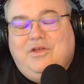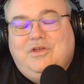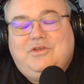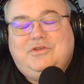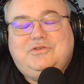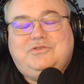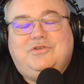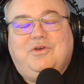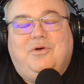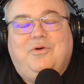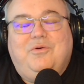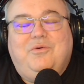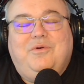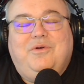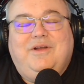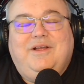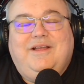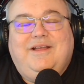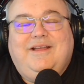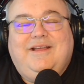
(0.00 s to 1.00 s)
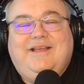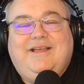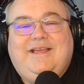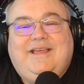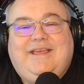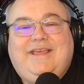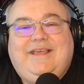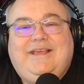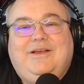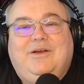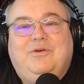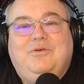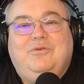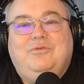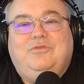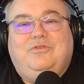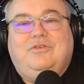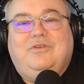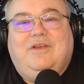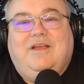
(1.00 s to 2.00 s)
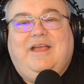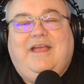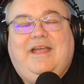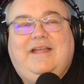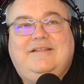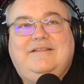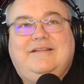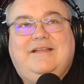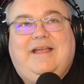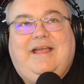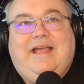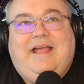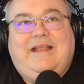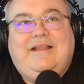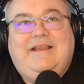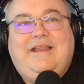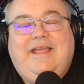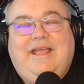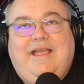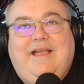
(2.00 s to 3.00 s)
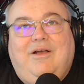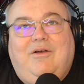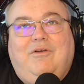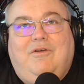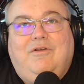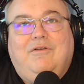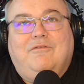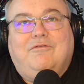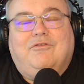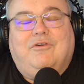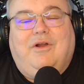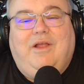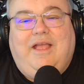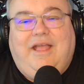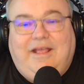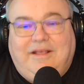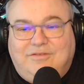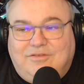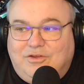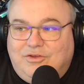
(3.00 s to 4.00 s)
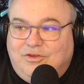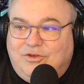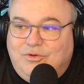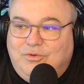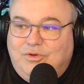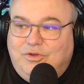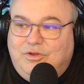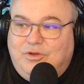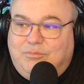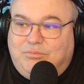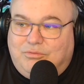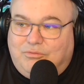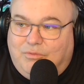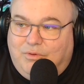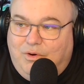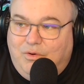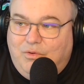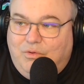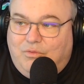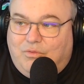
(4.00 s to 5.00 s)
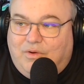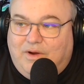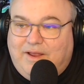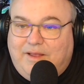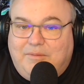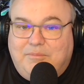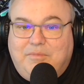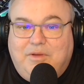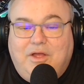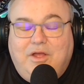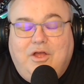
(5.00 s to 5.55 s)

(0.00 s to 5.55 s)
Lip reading: So he goes, and now for executing the program,